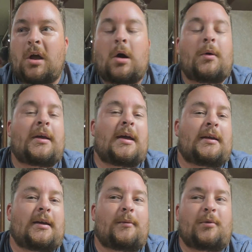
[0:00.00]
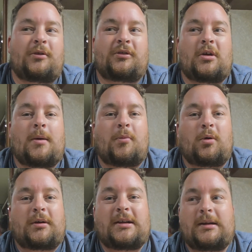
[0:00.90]
Oh yeah, we were using the
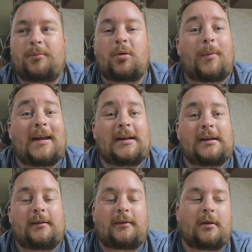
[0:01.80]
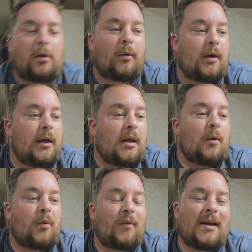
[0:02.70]
onboard heat, propane heat. So
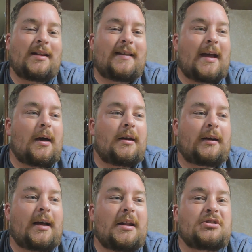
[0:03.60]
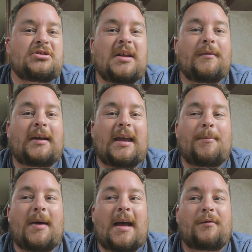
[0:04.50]
we ran it down, and it kind of just never
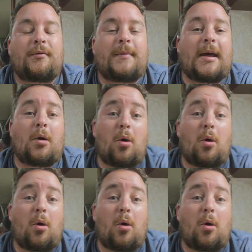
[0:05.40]
came back from that.